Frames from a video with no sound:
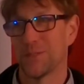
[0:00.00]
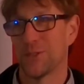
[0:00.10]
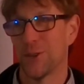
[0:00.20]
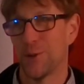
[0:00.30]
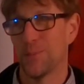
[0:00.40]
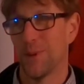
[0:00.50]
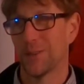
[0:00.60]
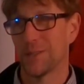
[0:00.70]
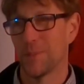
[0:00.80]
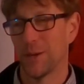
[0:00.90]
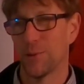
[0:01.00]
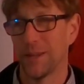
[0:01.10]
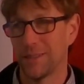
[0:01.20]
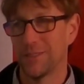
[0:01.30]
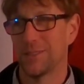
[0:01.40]
So Monks
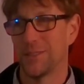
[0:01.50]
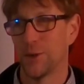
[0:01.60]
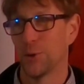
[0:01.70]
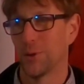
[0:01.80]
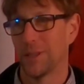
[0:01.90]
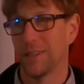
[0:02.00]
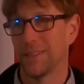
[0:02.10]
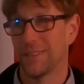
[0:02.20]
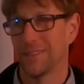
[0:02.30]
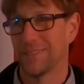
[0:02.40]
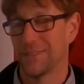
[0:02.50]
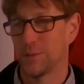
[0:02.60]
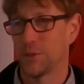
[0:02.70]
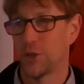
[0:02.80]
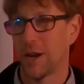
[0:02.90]
Meadery totally
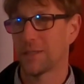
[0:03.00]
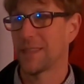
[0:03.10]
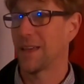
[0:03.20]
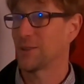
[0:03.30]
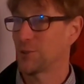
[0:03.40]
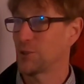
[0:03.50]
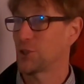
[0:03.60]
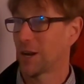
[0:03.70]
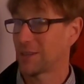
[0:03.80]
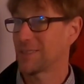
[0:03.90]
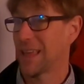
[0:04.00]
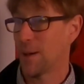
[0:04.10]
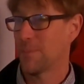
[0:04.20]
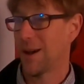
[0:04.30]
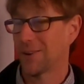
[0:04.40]
checks
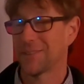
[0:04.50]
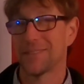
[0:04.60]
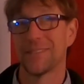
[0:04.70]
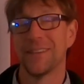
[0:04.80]
that box.